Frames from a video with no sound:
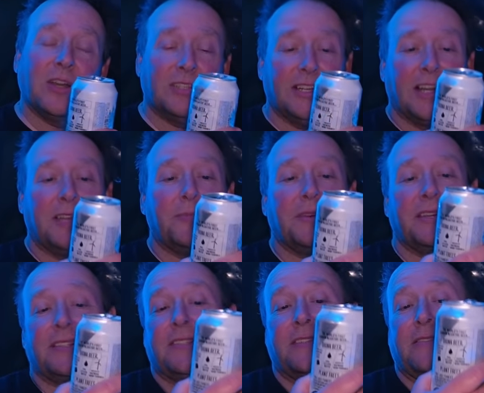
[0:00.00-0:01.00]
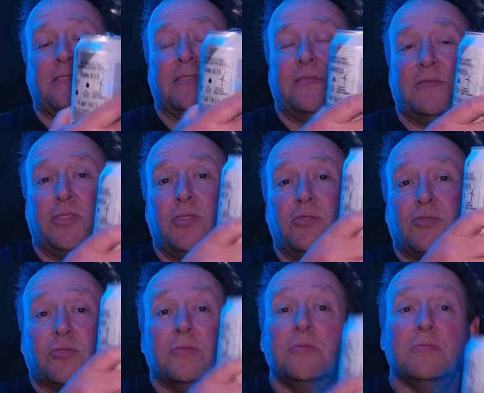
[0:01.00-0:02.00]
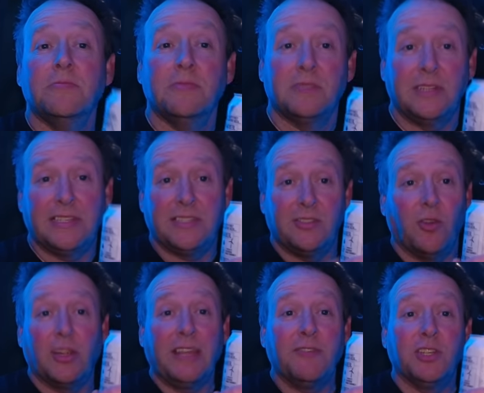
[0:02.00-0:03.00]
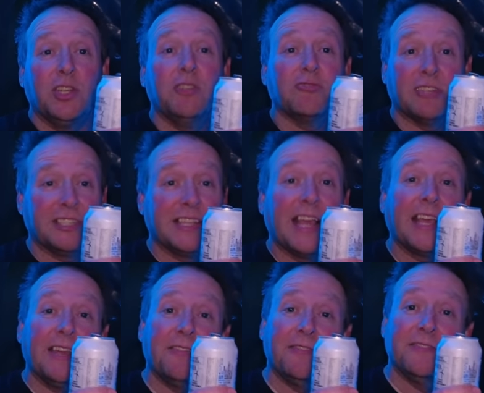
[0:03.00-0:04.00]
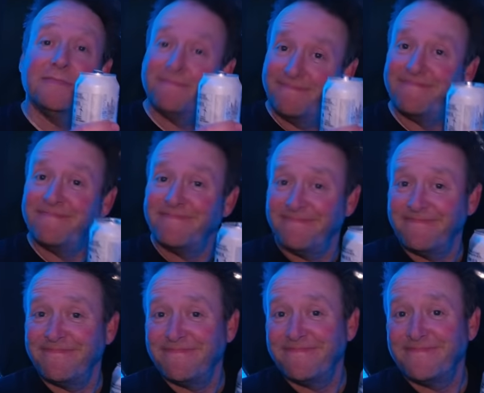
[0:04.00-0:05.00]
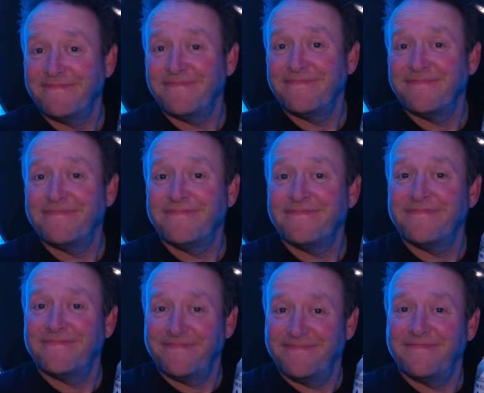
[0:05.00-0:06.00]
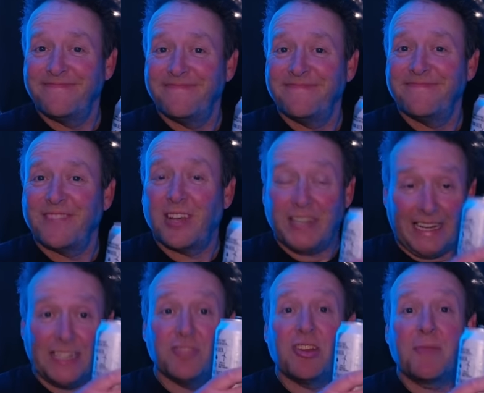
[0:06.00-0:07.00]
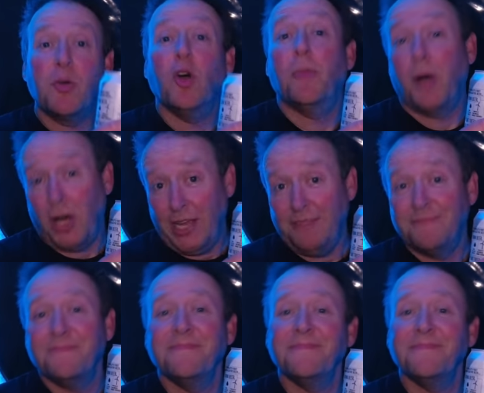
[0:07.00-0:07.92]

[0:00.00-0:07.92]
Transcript: I don't know, but it's neutral. It's not even neutral, it's negative. I need to drink more. Bye.